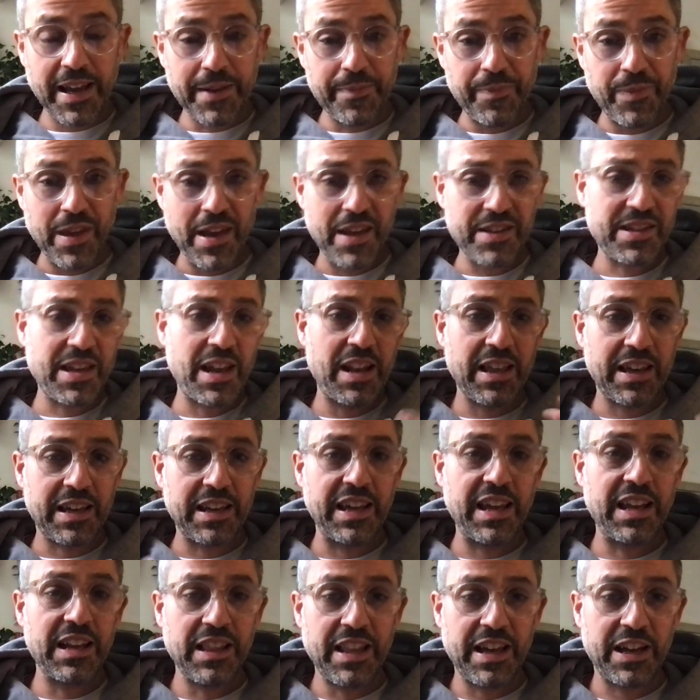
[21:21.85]
it's kind of like an
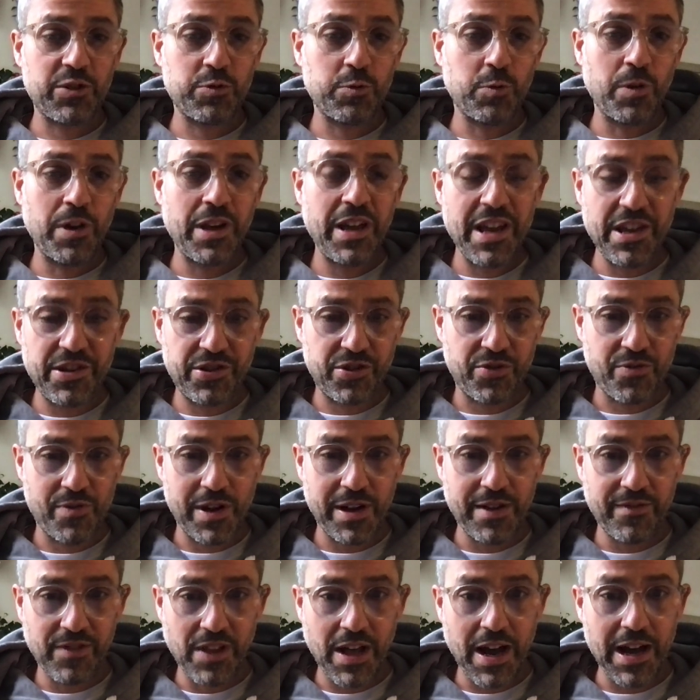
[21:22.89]
intellectual history of
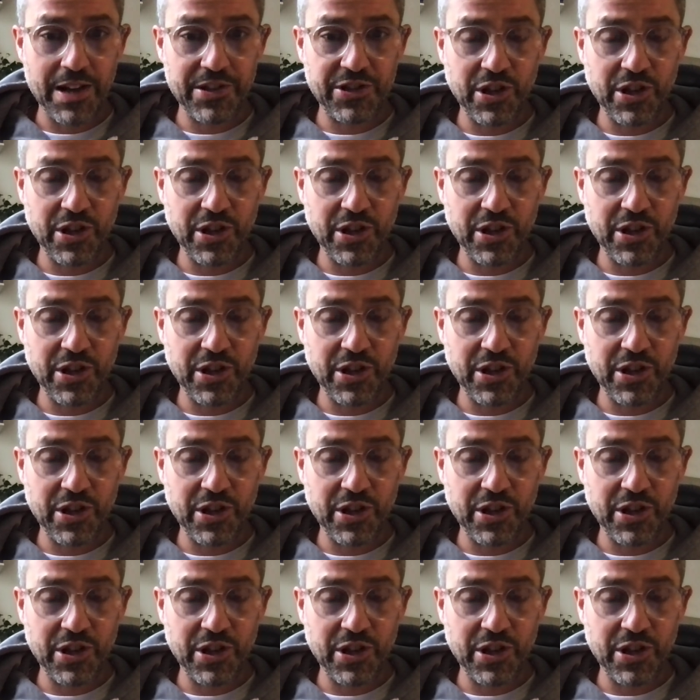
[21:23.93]
logic,